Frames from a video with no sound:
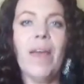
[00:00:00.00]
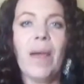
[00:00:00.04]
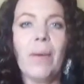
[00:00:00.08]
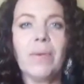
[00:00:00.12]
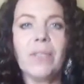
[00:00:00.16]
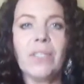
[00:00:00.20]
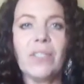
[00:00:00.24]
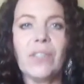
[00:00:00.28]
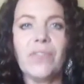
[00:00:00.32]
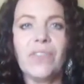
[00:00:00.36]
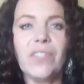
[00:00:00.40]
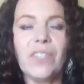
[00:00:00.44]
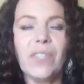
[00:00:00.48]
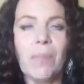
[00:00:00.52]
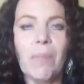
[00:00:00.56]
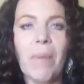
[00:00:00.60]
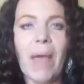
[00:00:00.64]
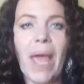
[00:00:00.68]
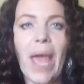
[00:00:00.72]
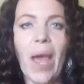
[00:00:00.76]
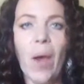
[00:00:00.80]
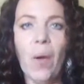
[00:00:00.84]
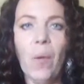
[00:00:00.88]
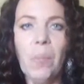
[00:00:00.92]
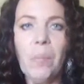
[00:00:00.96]
hope that was of some
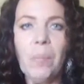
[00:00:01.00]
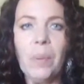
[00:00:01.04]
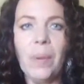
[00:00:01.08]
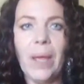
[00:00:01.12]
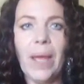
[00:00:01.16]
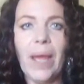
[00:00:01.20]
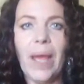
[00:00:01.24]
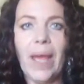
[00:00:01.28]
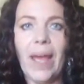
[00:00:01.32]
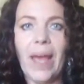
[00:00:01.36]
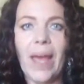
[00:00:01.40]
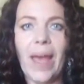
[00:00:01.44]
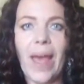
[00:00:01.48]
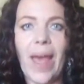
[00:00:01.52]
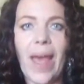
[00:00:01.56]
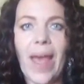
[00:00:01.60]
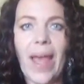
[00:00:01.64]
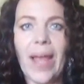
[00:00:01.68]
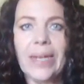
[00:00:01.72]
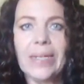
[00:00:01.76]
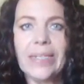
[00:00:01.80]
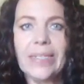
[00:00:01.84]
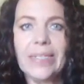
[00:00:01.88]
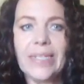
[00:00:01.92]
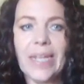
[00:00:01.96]
help,
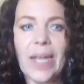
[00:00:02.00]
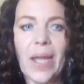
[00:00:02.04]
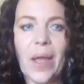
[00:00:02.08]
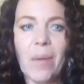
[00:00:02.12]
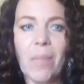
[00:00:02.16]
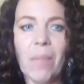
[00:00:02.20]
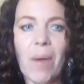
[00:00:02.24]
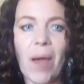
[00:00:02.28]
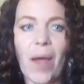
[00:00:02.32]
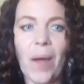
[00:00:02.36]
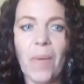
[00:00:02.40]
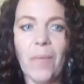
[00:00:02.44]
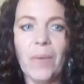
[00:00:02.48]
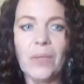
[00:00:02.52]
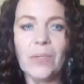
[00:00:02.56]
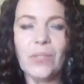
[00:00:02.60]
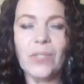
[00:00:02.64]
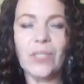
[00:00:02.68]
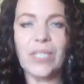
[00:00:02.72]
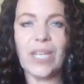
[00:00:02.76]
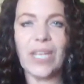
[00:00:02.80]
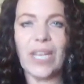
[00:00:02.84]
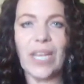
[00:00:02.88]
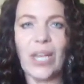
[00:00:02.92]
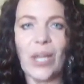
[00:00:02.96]
and I will
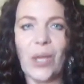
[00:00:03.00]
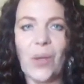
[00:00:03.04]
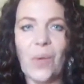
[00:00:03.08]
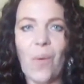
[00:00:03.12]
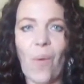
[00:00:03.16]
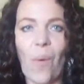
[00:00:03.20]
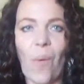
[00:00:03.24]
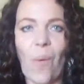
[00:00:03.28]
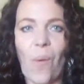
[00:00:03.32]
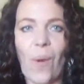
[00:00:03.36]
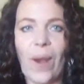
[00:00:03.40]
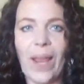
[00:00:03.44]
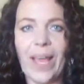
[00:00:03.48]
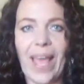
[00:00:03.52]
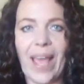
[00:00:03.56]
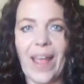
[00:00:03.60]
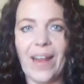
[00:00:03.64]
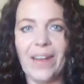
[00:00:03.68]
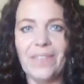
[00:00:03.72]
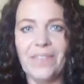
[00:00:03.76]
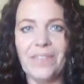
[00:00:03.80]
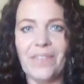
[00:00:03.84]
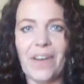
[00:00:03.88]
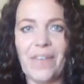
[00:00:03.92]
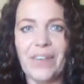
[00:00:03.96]
see you all
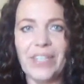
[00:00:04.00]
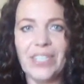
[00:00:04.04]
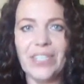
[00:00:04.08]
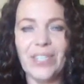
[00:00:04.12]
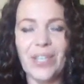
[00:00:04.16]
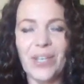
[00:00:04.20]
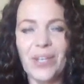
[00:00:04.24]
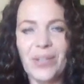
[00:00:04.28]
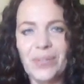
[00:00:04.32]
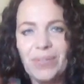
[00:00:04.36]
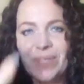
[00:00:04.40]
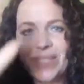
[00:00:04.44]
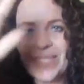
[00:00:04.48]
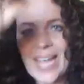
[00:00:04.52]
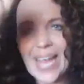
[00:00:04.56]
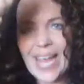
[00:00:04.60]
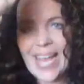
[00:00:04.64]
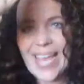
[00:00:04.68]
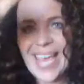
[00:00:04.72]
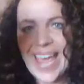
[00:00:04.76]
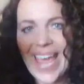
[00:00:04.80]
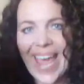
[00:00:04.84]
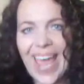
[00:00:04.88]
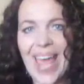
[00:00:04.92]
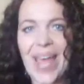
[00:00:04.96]
again very soon.
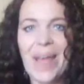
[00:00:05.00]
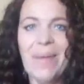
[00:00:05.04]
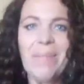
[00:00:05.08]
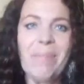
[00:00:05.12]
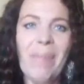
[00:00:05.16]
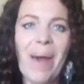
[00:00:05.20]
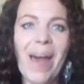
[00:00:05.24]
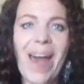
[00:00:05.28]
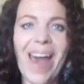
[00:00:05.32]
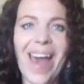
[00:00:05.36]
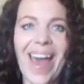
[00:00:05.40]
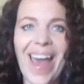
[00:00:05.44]
Take care.